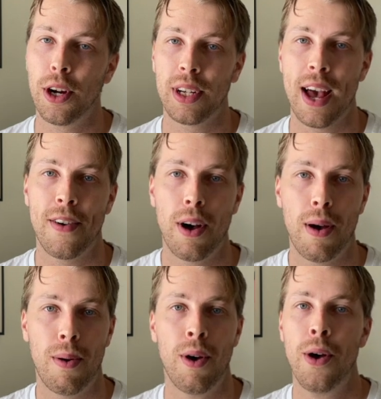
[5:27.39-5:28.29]
have
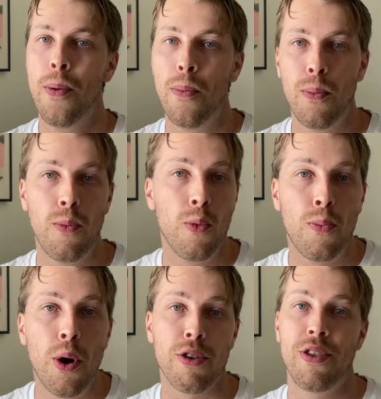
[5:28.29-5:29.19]
a
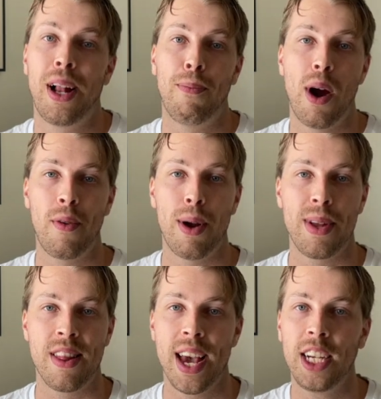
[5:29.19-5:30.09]
personal brand
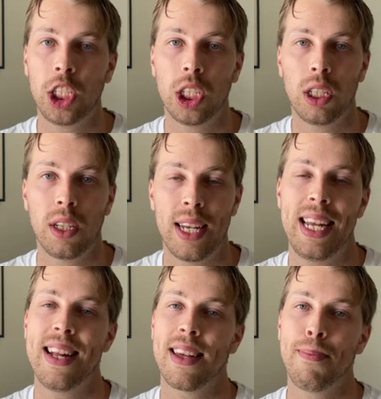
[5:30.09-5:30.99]
reputation,
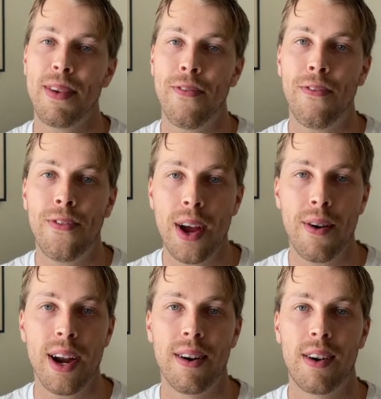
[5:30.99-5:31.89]
it can be very
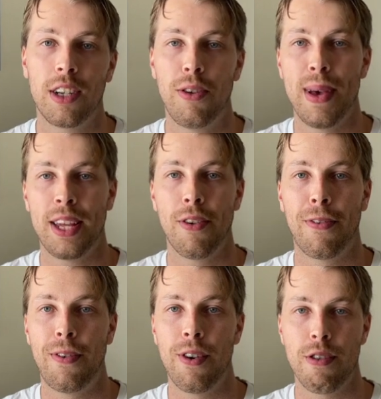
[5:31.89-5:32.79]
hard to make your
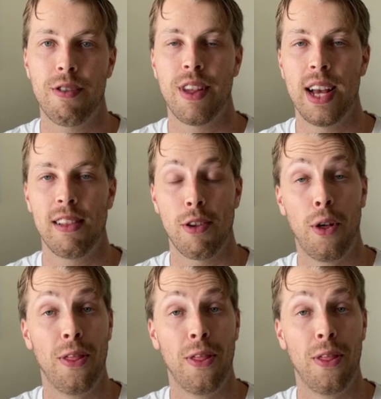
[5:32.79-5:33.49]
first sales on